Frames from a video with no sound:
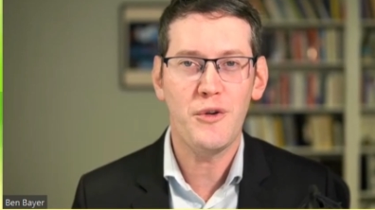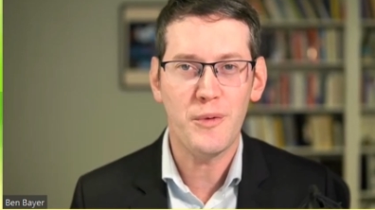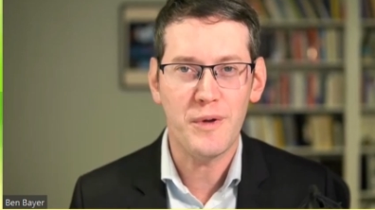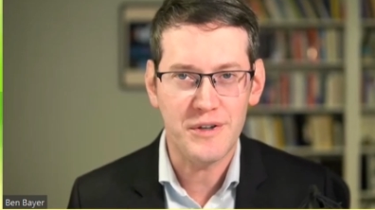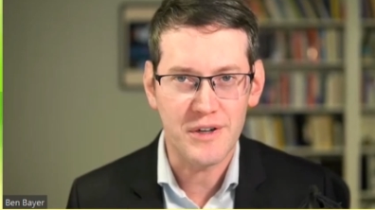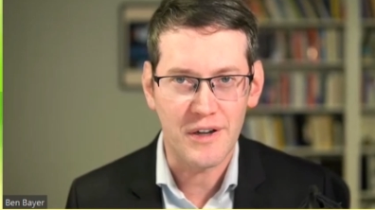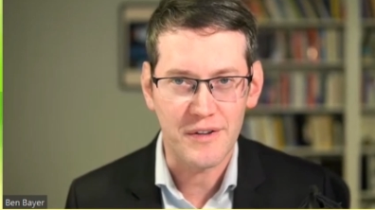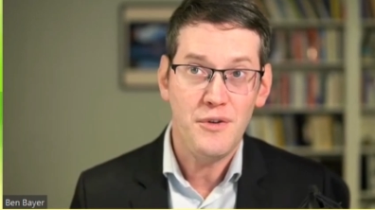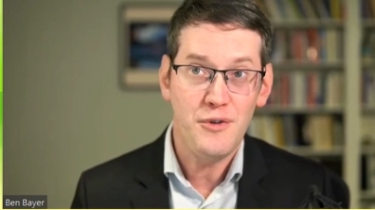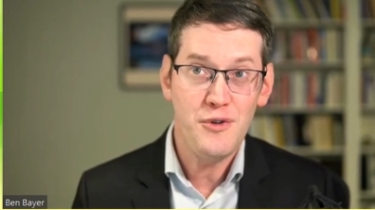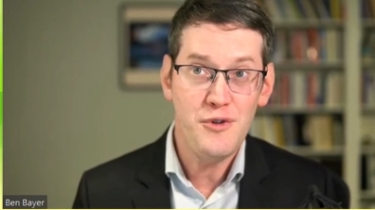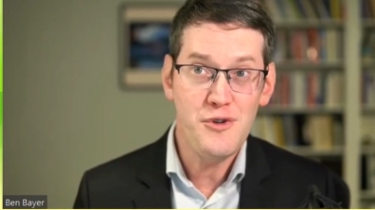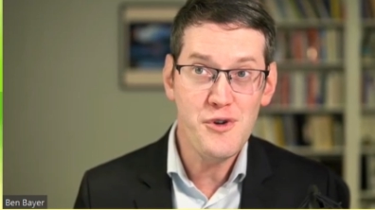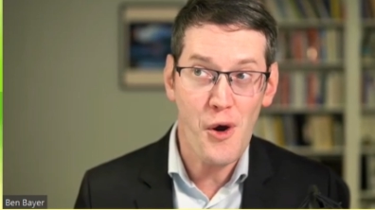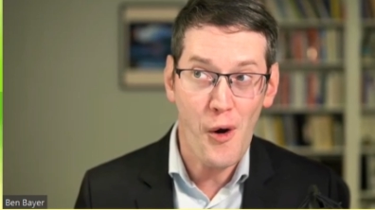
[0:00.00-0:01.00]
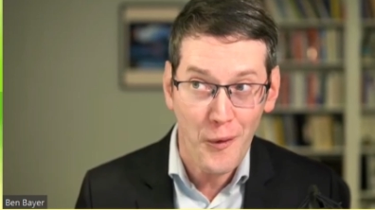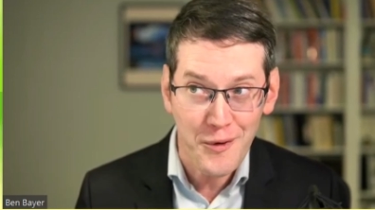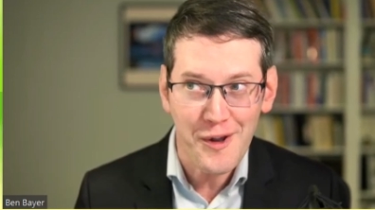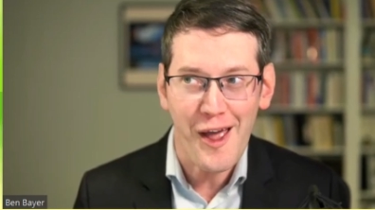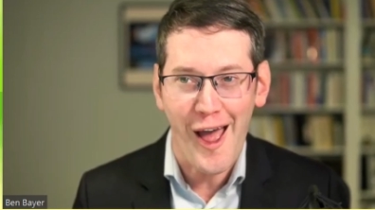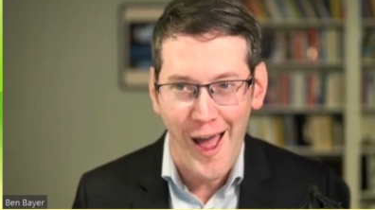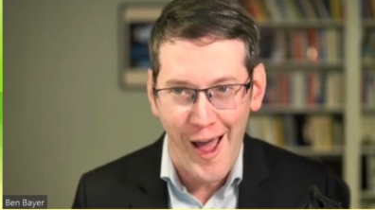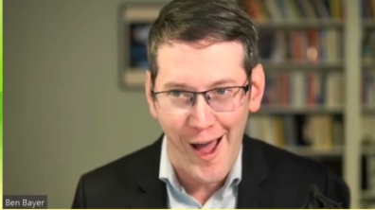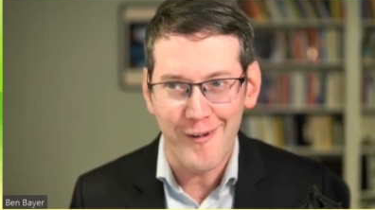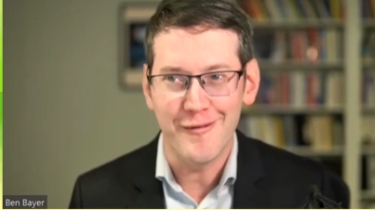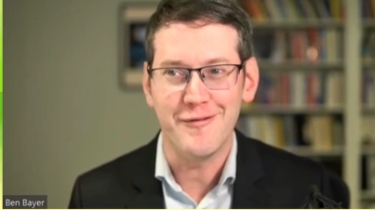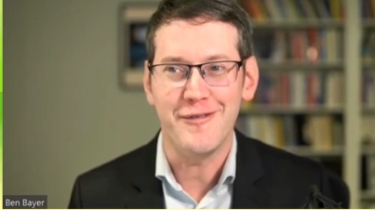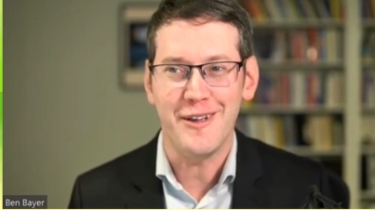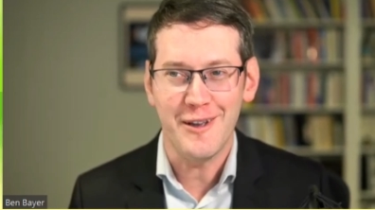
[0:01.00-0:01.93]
each other don't have